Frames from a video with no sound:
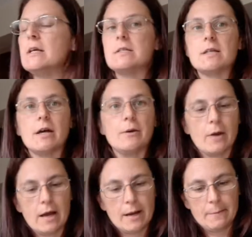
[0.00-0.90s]

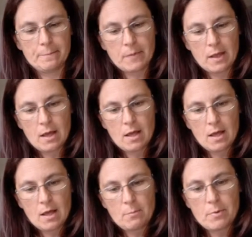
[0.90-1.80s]
So,
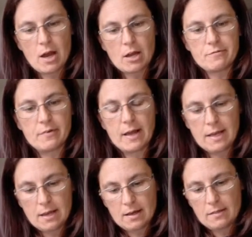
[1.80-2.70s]
but
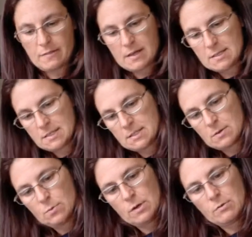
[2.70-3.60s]
hopefully this
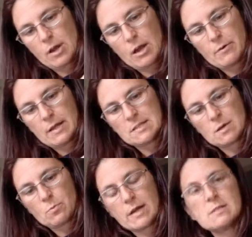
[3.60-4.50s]
will go in
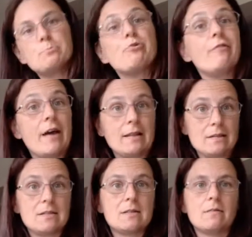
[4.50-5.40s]
some way to
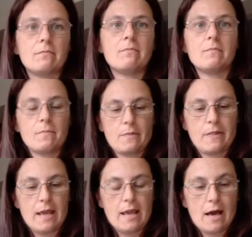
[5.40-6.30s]
prevent
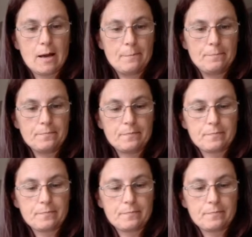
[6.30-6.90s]
the